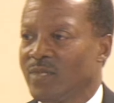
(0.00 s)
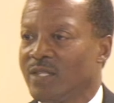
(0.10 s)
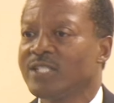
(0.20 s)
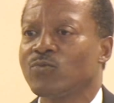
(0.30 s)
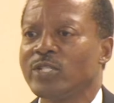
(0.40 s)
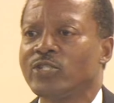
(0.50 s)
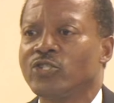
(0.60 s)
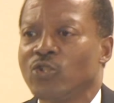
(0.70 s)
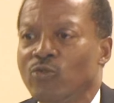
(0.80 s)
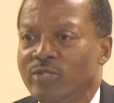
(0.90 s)
This was
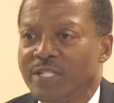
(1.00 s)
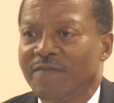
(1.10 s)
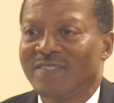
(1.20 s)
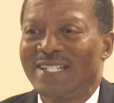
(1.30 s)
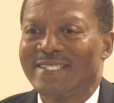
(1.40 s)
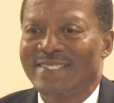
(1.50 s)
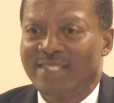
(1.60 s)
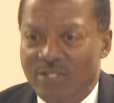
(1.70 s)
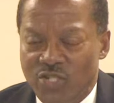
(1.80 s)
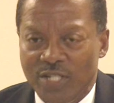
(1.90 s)
Joseph's
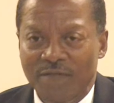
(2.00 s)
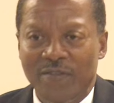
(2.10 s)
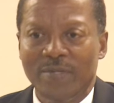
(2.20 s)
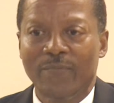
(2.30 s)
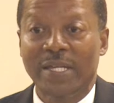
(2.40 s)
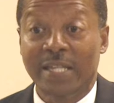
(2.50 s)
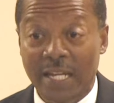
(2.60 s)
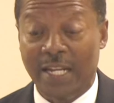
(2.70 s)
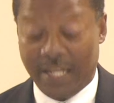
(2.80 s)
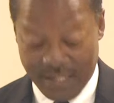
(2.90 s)
decision from the
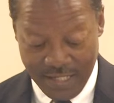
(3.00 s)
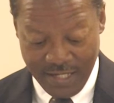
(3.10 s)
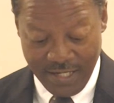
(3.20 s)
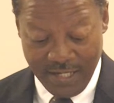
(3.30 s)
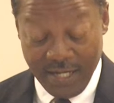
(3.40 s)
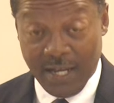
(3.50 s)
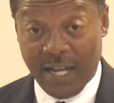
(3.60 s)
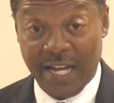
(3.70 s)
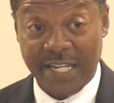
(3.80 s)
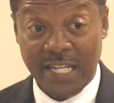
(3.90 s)
beginning,
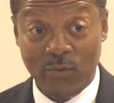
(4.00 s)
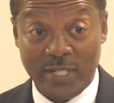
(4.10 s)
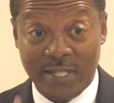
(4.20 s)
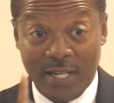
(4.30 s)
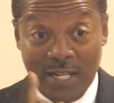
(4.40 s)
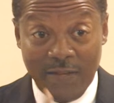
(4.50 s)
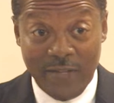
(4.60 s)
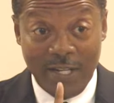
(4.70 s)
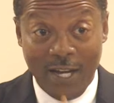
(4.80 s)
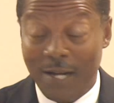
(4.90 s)
and he was
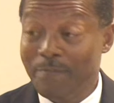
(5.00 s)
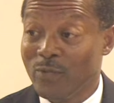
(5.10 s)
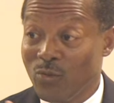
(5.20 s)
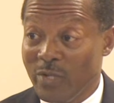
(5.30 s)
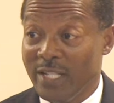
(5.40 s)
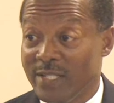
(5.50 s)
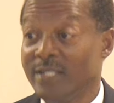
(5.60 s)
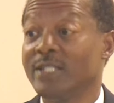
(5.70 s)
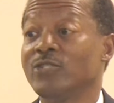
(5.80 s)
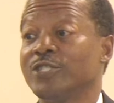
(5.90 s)
living up to his
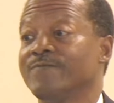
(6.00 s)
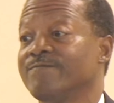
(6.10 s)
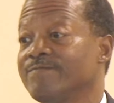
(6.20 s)
decision.